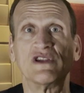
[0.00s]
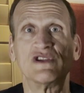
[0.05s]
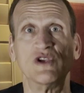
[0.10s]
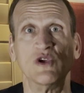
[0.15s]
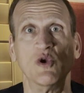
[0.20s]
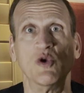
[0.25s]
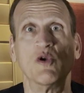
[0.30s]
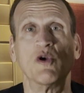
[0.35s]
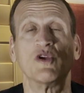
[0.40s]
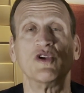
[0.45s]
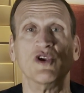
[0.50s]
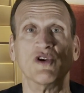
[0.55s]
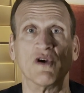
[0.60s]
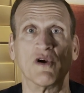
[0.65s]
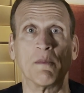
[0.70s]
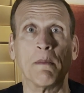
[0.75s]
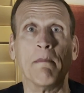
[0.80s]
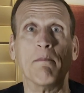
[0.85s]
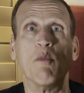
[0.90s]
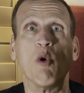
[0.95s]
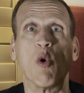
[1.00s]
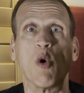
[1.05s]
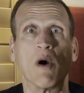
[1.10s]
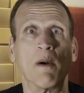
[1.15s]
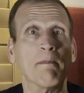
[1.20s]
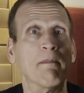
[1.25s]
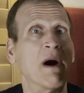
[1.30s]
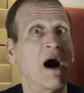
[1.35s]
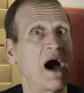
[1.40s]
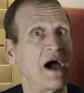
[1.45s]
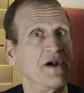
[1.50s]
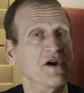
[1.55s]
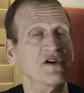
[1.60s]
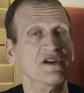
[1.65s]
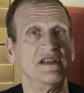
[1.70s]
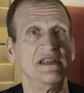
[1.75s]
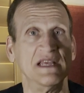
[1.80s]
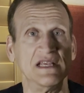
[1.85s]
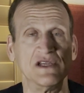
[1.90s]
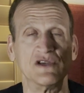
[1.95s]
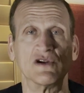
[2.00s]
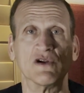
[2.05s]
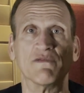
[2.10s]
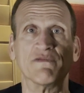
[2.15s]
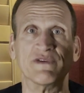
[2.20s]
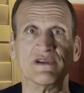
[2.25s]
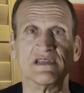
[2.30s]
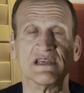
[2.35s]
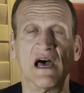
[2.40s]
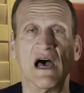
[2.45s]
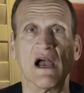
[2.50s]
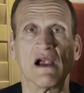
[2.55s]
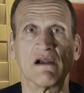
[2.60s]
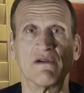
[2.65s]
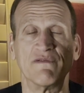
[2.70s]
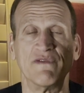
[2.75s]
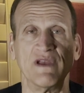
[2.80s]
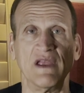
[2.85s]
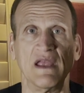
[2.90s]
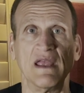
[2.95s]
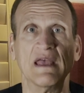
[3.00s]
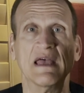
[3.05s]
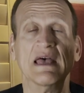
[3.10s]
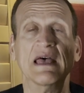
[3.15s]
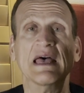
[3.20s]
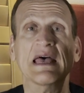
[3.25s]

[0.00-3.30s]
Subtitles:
to your more modern digital photography.